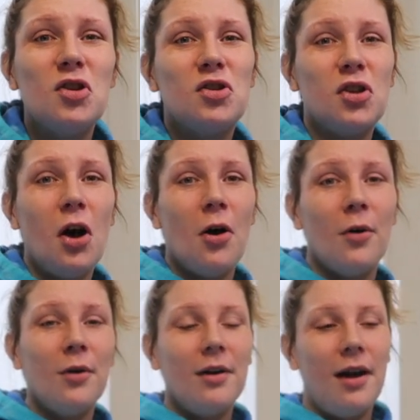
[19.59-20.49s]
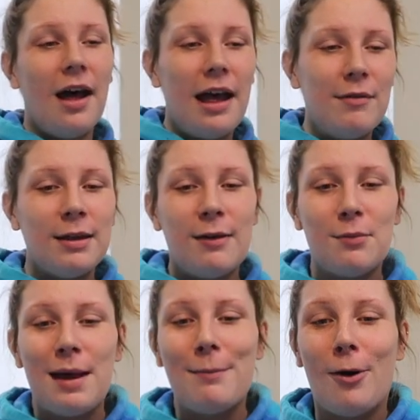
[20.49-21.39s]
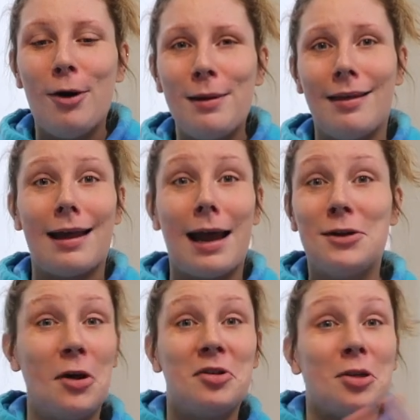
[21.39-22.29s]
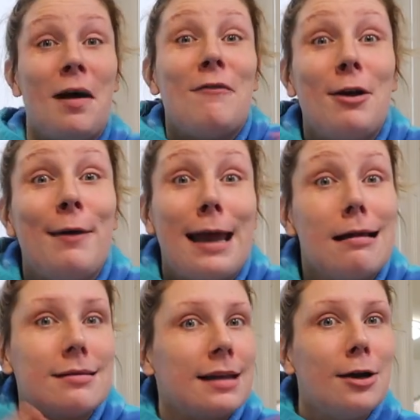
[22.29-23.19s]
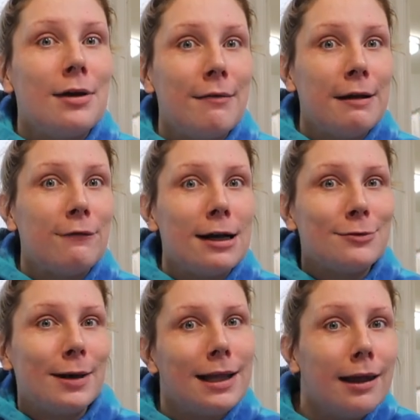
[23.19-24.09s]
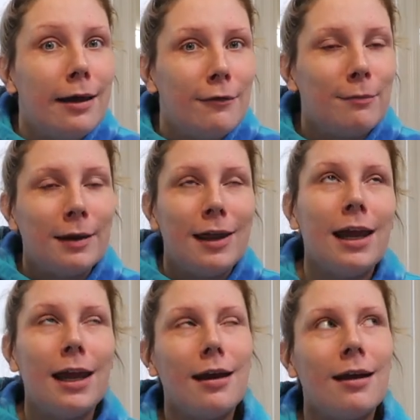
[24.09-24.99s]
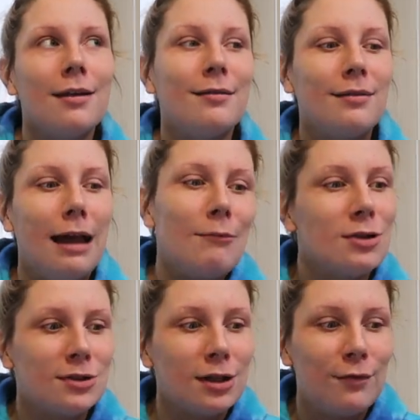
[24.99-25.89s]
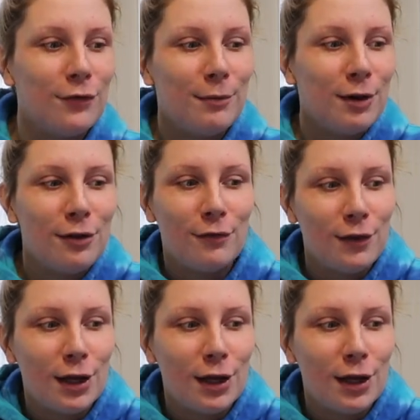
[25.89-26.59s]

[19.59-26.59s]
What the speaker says: So I haven't left my apartment like I don't do every weekend because I don't have any friends where I live, but like I'm just gonna film another